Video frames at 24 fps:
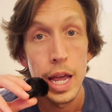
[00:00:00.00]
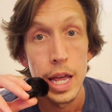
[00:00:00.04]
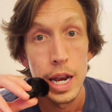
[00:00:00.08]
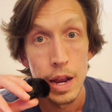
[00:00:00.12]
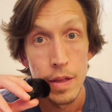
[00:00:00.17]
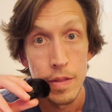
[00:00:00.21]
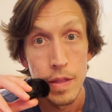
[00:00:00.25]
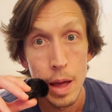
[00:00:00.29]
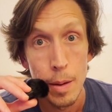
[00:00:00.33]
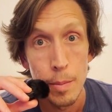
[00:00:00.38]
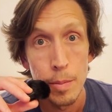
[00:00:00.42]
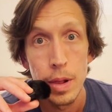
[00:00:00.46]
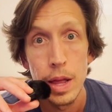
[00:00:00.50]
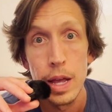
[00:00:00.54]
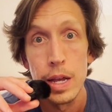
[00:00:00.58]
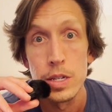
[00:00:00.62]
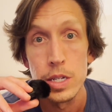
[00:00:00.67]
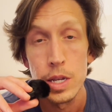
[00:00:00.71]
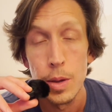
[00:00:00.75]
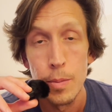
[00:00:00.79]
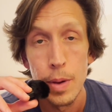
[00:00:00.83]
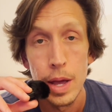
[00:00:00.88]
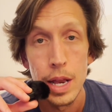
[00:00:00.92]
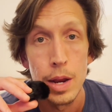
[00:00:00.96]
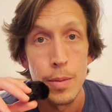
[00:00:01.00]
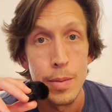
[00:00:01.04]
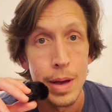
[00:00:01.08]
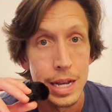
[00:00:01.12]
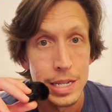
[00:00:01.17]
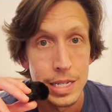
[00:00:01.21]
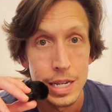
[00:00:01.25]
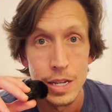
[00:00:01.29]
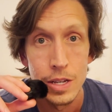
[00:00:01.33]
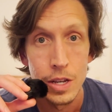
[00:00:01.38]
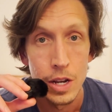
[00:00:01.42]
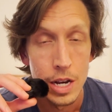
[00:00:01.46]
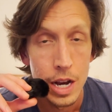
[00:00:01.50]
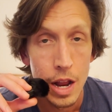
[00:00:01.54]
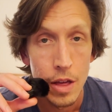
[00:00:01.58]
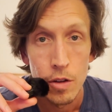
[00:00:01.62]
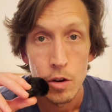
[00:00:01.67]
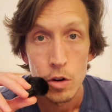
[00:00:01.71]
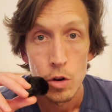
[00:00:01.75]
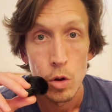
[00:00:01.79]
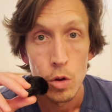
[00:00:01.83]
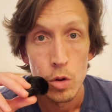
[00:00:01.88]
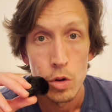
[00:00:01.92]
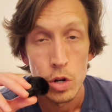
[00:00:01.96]
And in that place, Companion Pass is
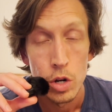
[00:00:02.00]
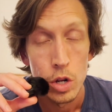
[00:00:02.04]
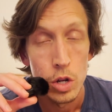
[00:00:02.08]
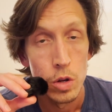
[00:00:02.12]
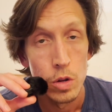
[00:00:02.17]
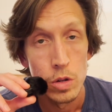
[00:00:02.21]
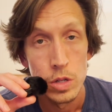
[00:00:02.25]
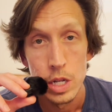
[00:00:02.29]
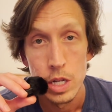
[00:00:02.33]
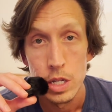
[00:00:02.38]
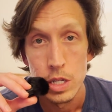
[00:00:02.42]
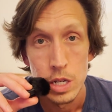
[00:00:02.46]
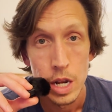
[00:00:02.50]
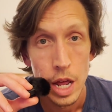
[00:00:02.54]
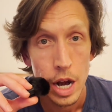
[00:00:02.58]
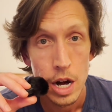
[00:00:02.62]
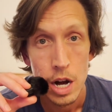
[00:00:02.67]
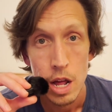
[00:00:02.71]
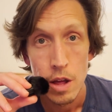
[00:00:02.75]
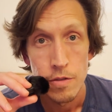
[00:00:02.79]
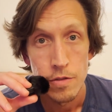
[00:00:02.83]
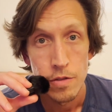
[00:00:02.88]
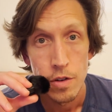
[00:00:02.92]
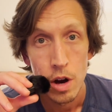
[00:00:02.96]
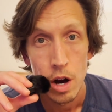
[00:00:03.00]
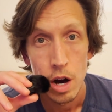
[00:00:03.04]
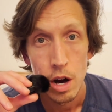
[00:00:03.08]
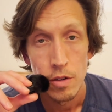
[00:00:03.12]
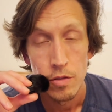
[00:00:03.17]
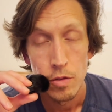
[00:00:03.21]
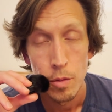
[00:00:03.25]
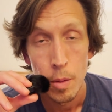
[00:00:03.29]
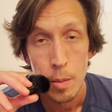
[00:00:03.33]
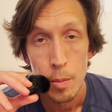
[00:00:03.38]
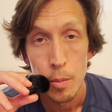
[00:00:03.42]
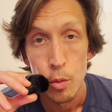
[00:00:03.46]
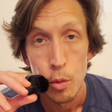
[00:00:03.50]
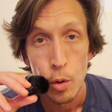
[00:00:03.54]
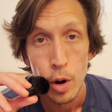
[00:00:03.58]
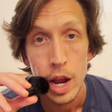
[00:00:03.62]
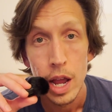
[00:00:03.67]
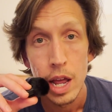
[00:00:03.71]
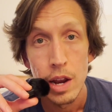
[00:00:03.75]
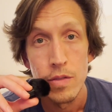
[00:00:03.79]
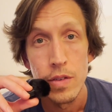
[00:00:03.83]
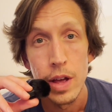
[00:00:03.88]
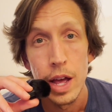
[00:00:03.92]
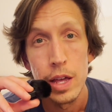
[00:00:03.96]
another golden goose. It's not at all far from a
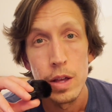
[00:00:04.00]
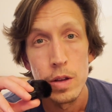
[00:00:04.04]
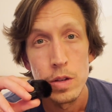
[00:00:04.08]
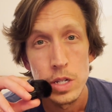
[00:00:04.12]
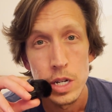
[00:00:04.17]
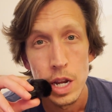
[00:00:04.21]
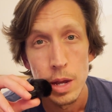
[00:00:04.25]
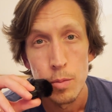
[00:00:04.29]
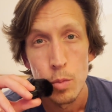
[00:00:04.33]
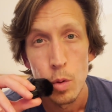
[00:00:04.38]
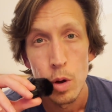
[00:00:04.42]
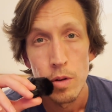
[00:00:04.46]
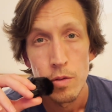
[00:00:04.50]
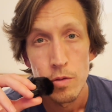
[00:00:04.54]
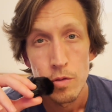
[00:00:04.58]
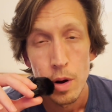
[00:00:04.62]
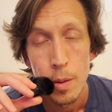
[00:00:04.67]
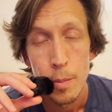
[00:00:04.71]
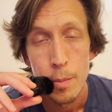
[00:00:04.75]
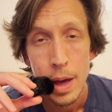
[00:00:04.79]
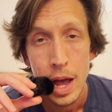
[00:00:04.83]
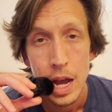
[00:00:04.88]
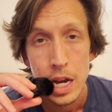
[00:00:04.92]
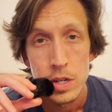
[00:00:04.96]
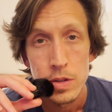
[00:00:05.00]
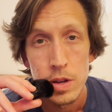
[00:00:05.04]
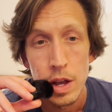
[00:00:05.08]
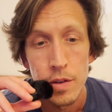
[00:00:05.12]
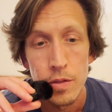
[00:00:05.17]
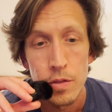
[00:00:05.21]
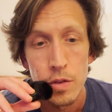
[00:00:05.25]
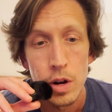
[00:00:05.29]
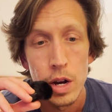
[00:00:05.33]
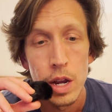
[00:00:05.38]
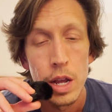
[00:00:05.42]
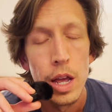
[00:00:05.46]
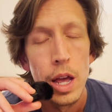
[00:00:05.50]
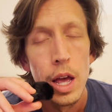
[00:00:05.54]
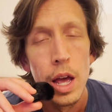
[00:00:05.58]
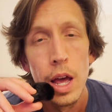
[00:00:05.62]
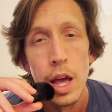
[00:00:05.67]
brand value standpoint from Bags Fly Free.